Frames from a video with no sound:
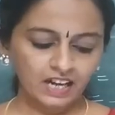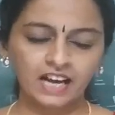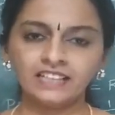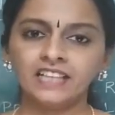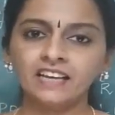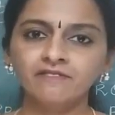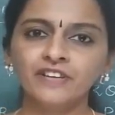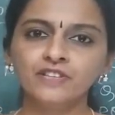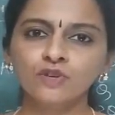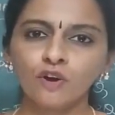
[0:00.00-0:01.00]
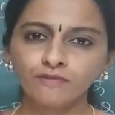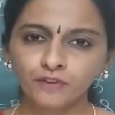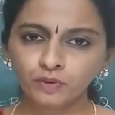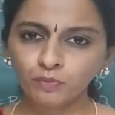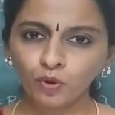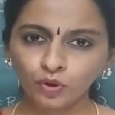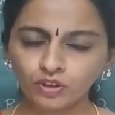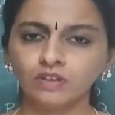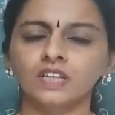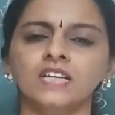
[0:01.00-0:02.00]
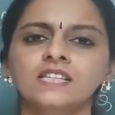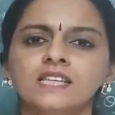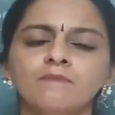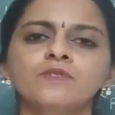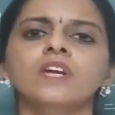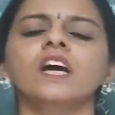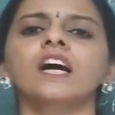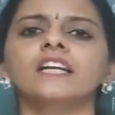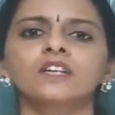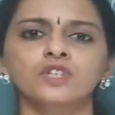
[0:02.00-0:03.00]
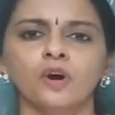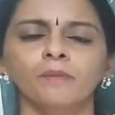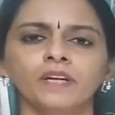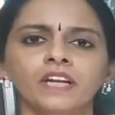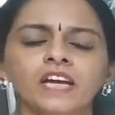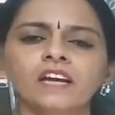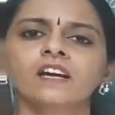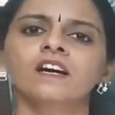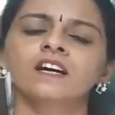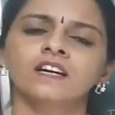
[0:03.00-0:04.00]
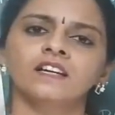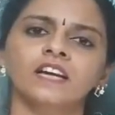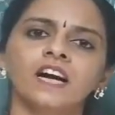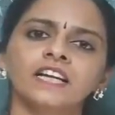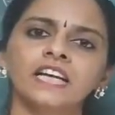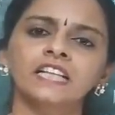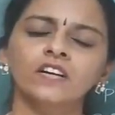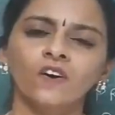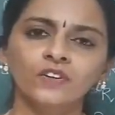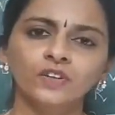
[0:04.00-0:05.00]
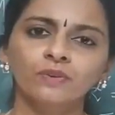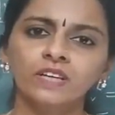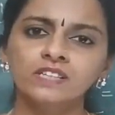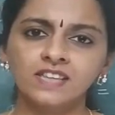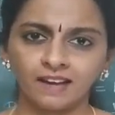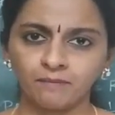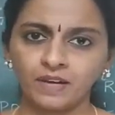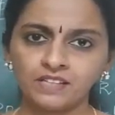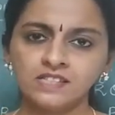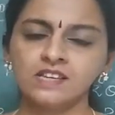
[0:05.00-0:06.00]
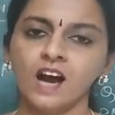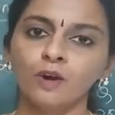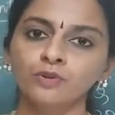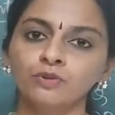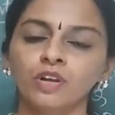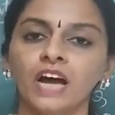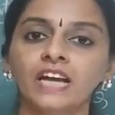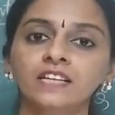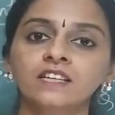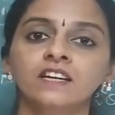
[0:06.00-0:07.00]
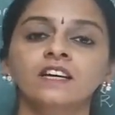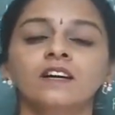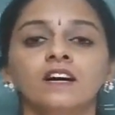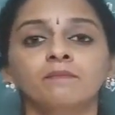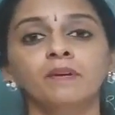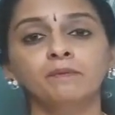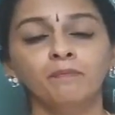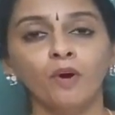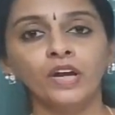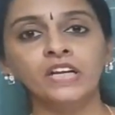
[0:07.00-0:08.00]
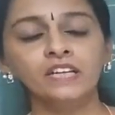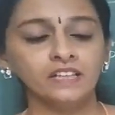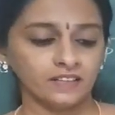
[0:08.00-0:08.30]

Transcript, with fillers: and then we saw few more concepts regarding geometry, regarding the congruent segments, how to write midpoint,